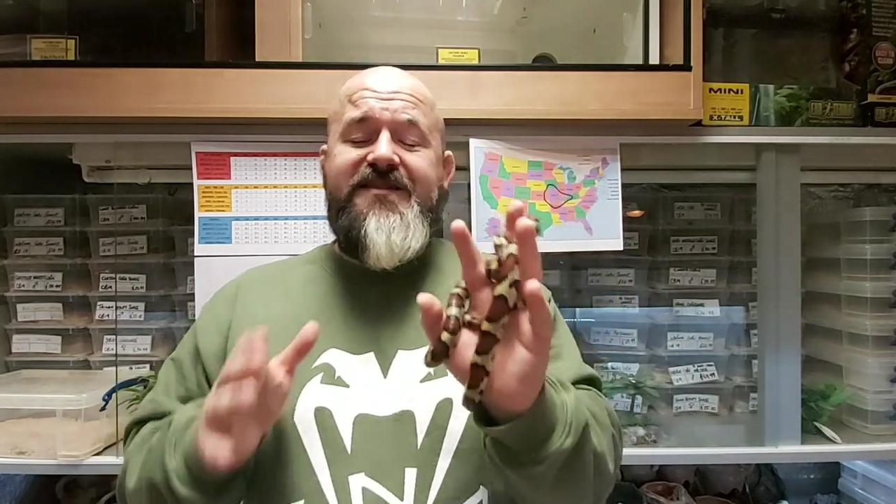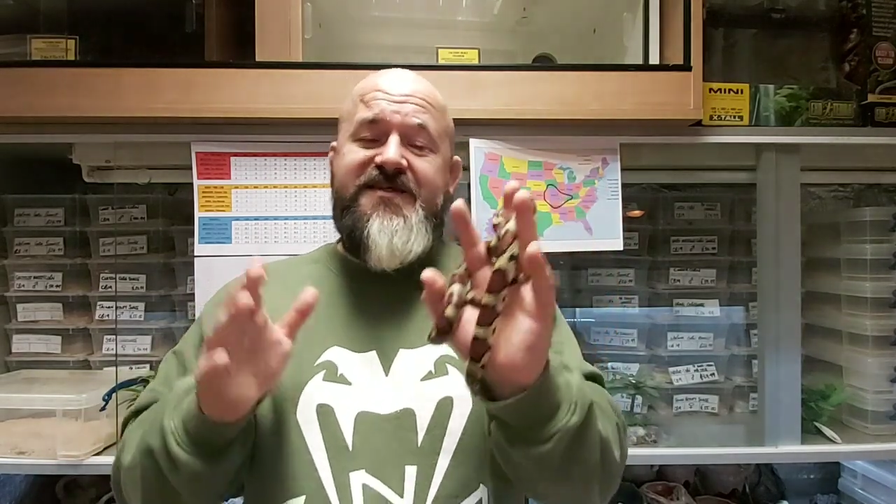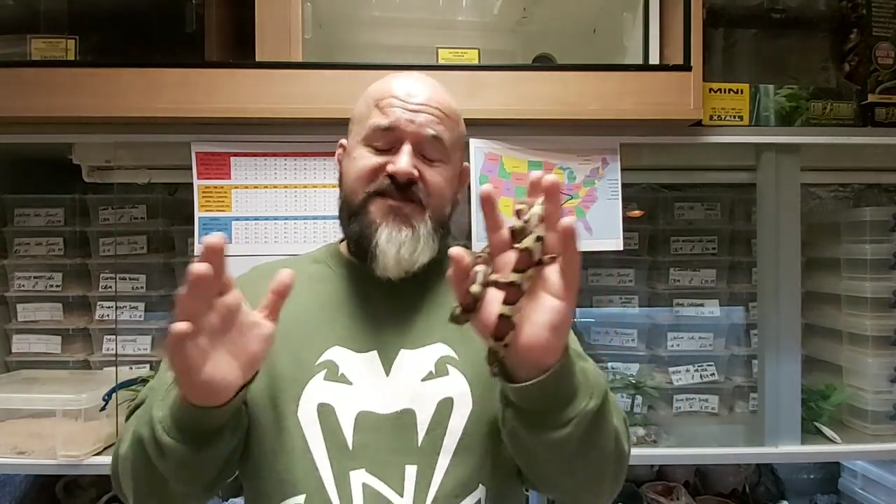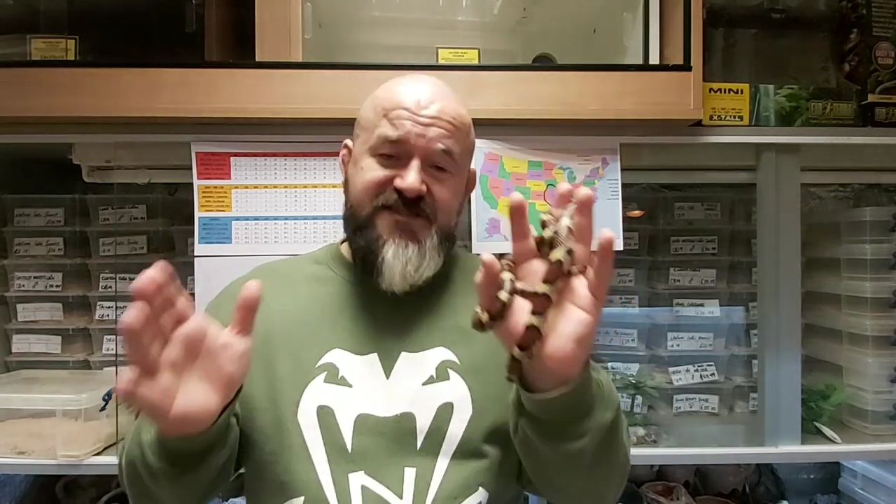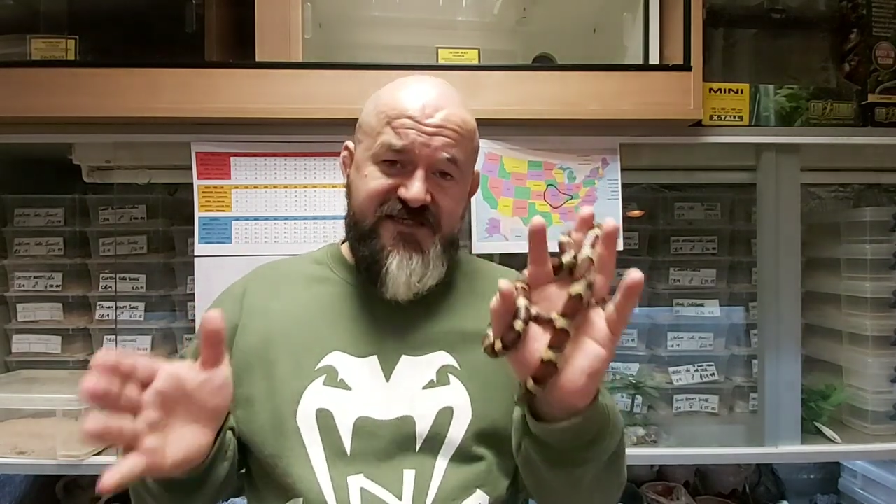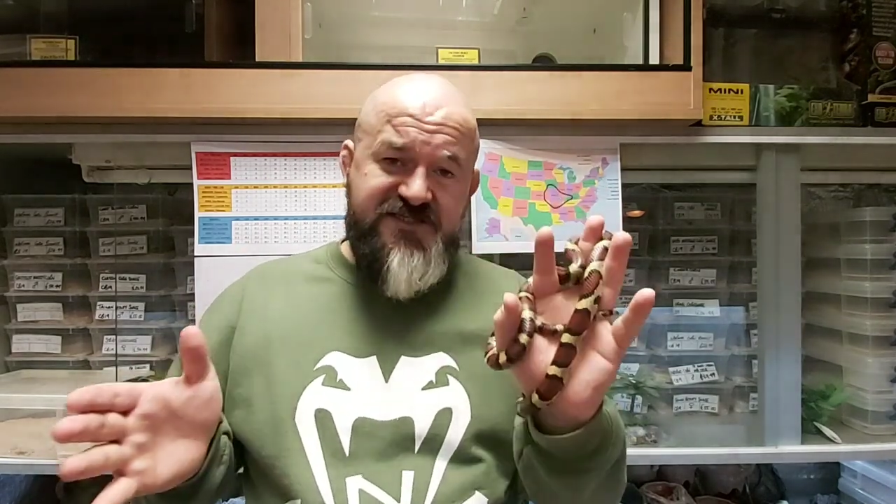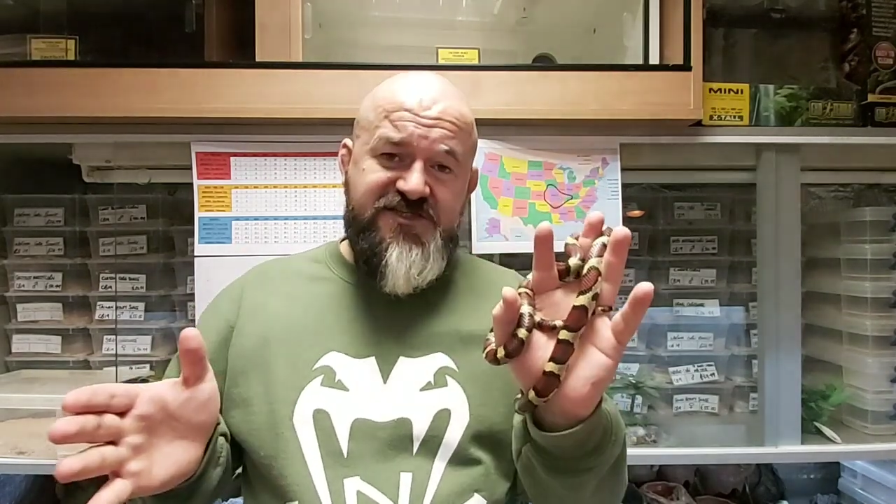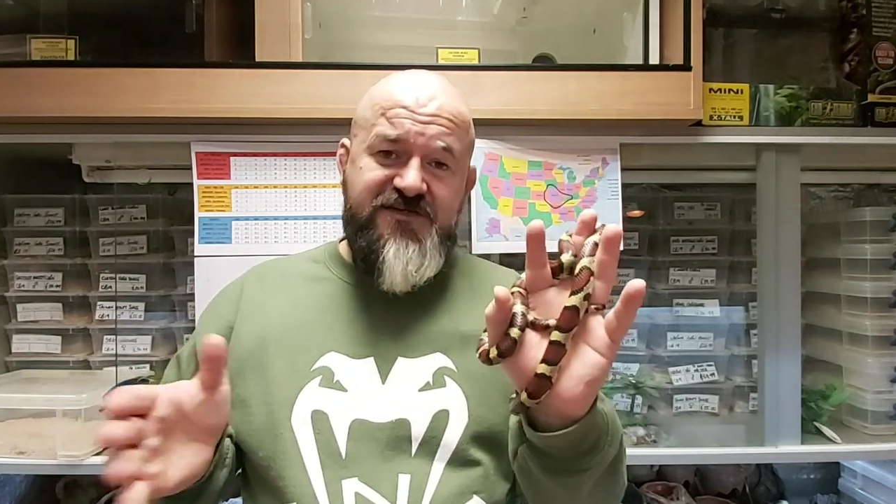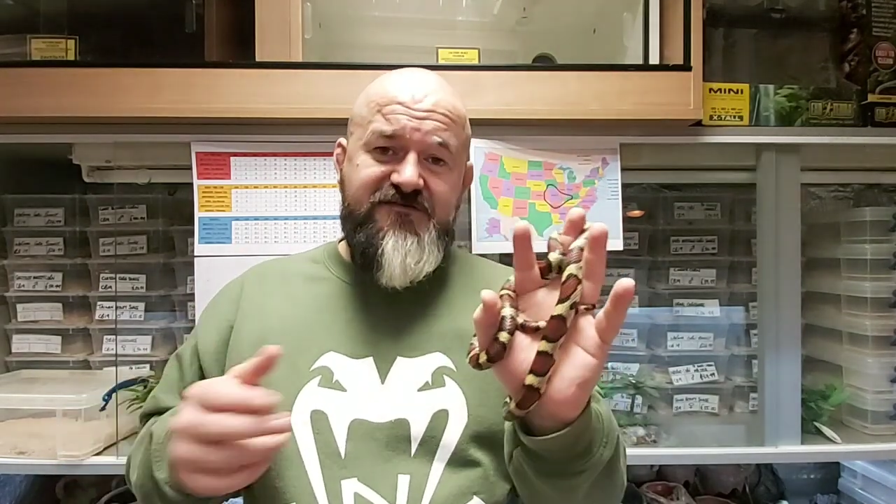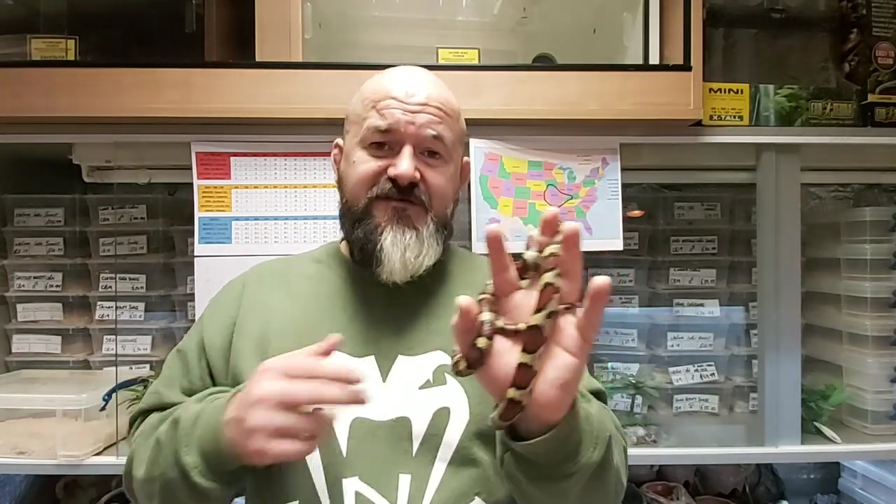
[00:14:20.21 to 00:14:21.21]
This is an
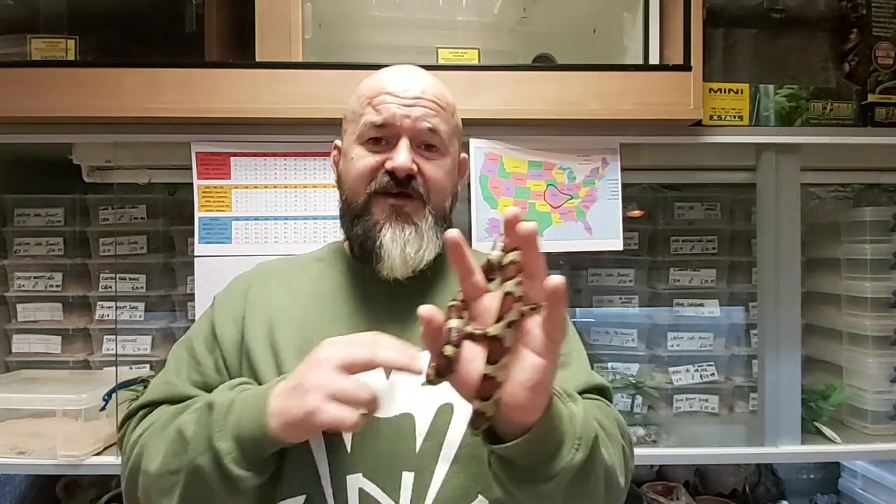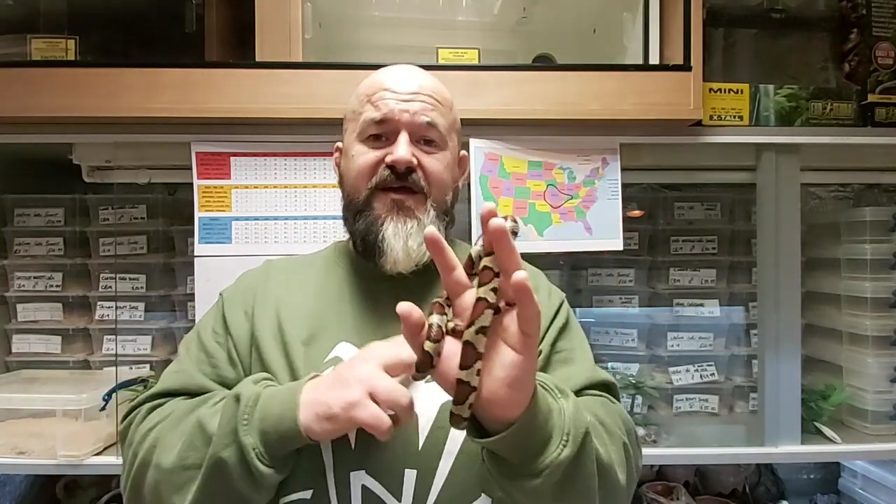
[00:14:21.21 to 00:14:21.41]
issue.